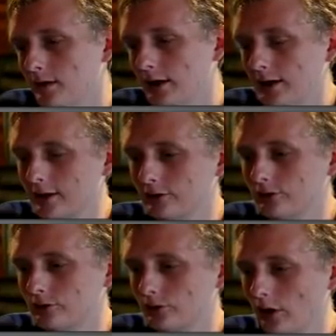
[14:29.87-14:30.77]
Now I
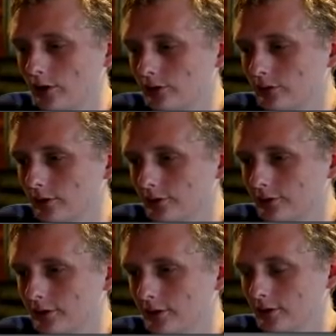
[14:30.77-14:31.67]
can draw into another
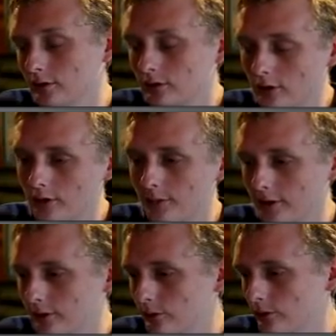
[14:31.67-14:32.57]
Selena
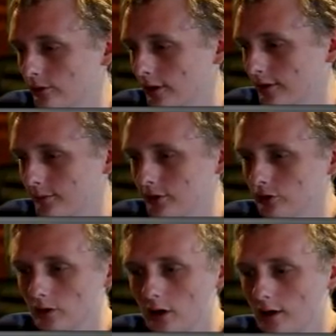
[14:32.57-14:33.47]
Harpy. Cool. I didn't
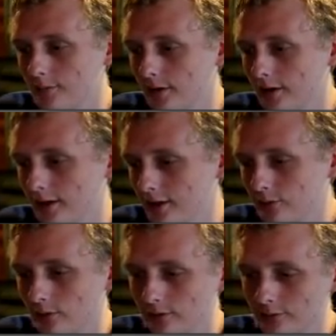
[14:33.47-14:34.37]
mean draw. I meant
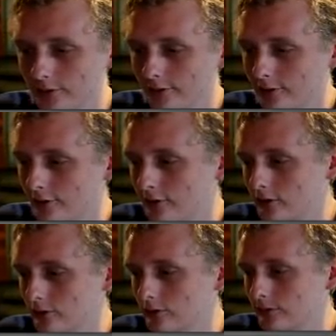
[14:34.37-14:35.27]
eat one with
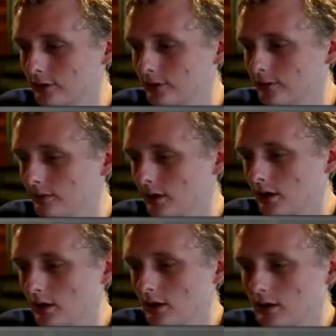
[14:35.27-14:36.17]
Slyzard, but...
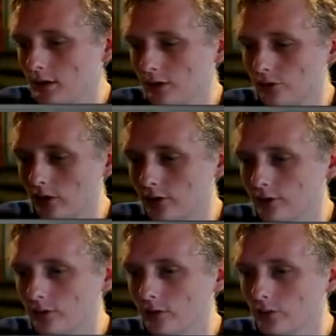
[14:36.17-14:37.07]
Yeah, drawing
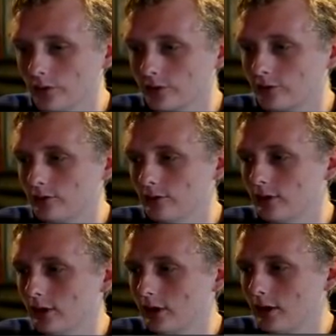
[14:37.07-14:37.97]
into one works, too.